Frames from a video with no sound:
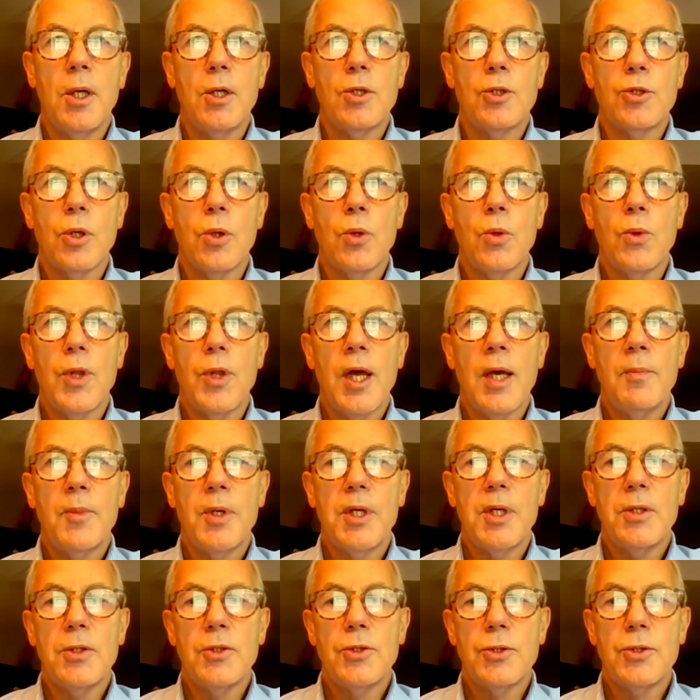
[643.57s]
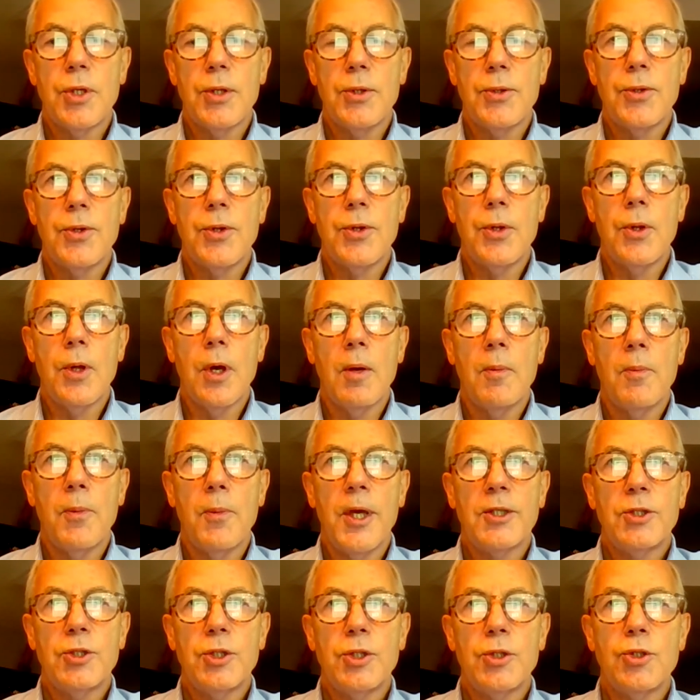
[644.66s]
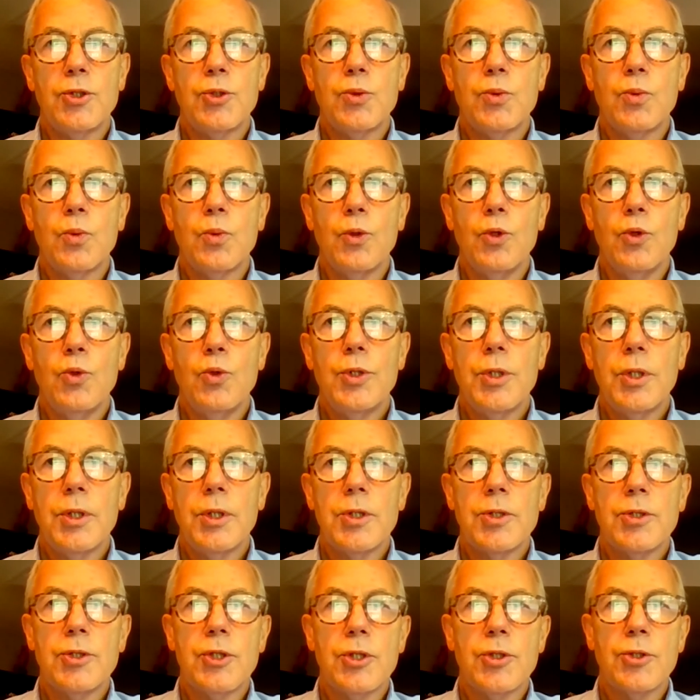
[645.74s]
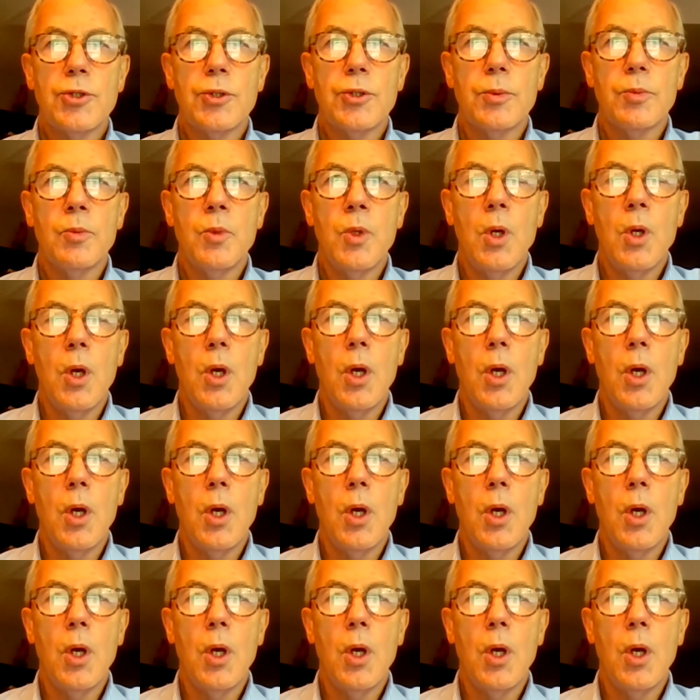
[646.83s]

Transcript: So that means that patients using this system